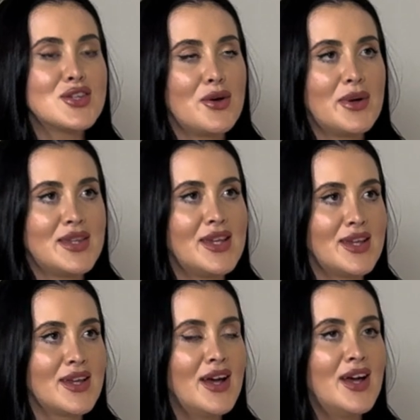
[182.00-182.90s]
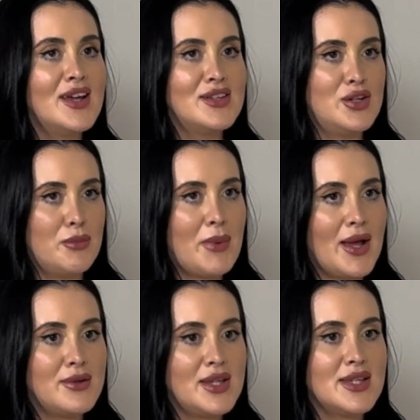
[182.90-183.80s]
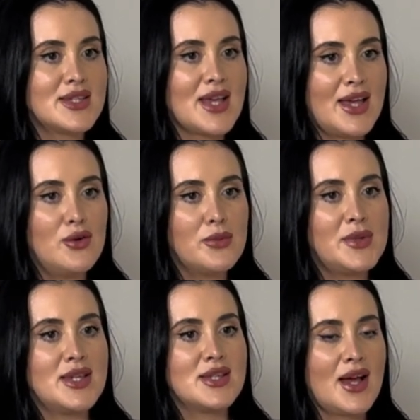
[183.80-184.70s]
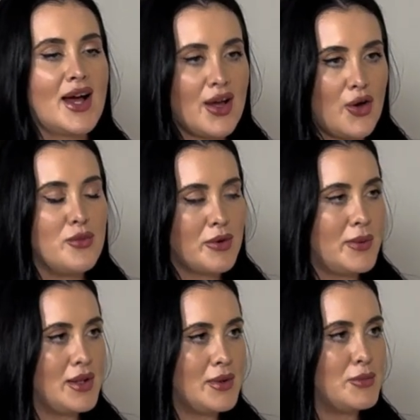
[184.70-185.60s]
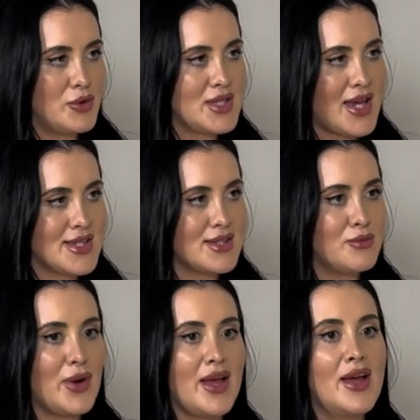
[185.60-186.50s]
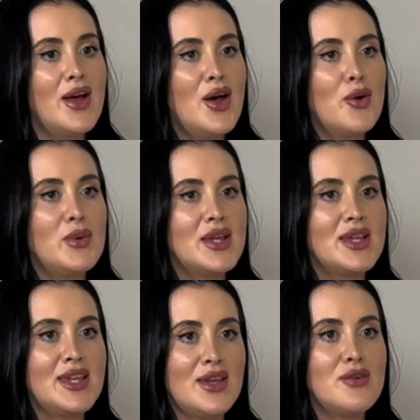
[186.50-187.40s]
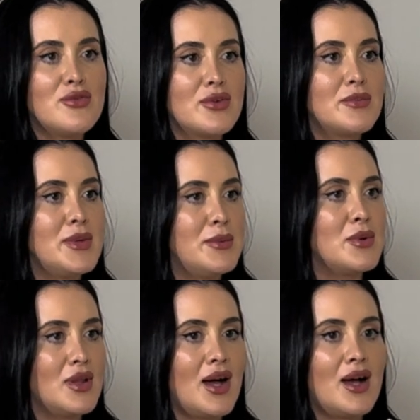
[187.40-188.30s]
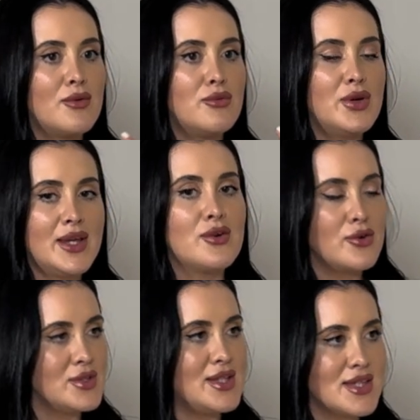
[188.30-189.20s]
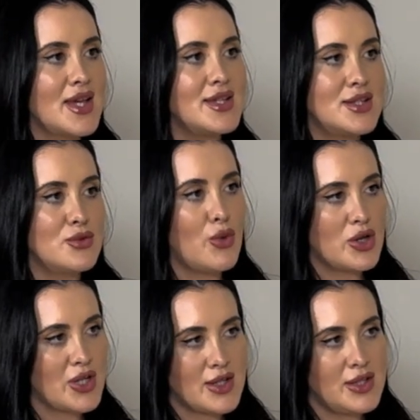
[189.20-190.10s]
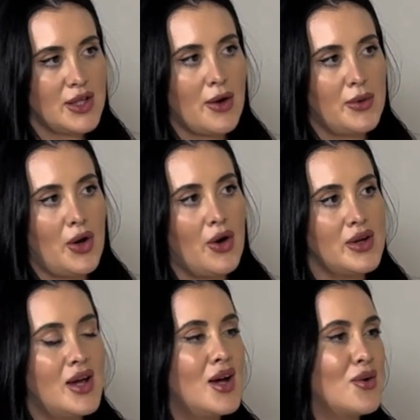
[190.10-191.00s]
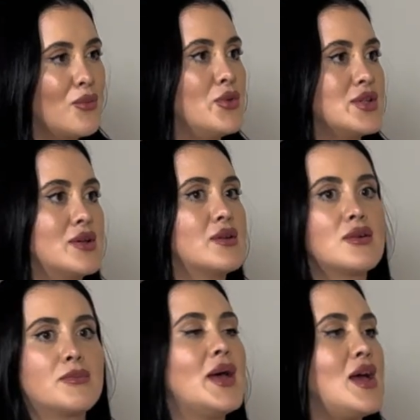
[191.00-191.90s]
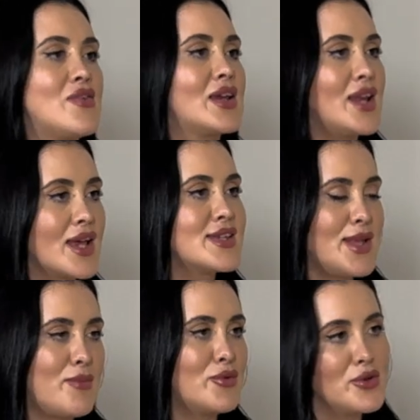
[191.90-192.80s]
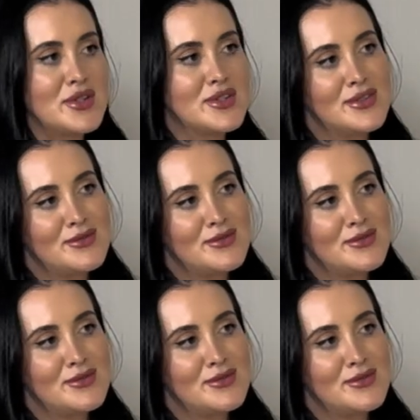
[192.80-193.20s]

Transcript: so I think, Byolete setting up this at-home capillary blood testing where we can give people a real good insight into what's actually going on was a perfect next step for us.